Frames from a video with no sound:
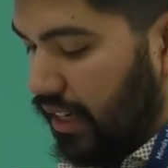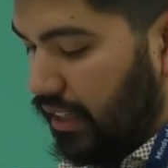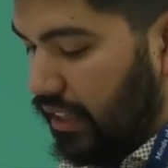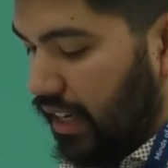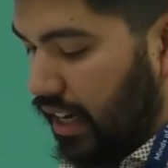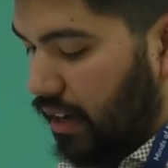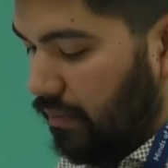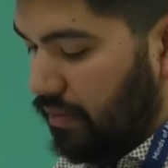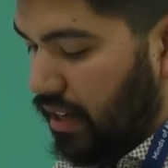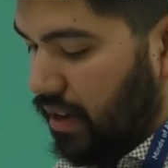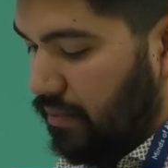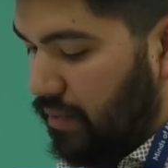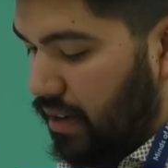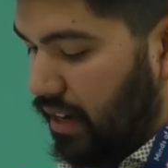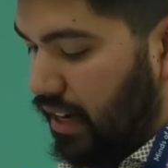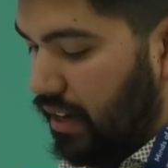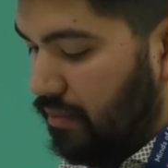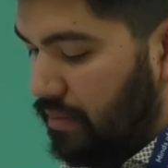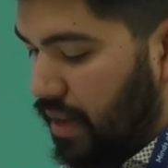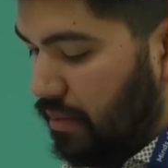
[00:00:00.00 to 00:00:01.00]
to help
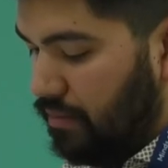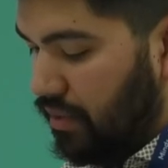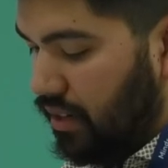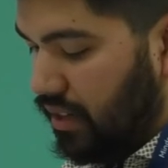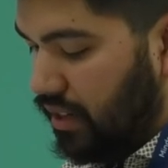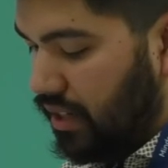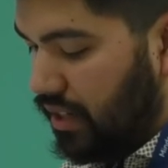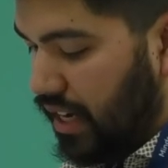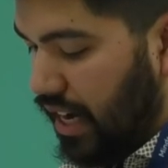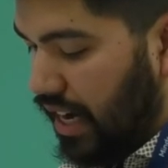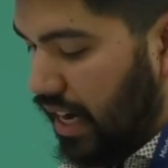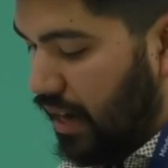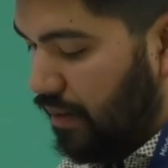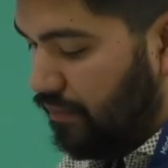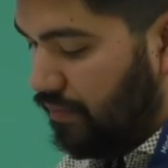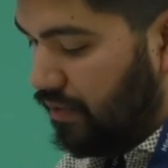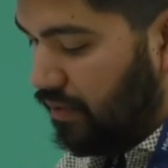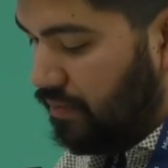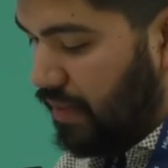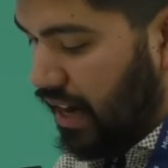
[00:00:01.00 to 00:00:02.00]
community members sign up for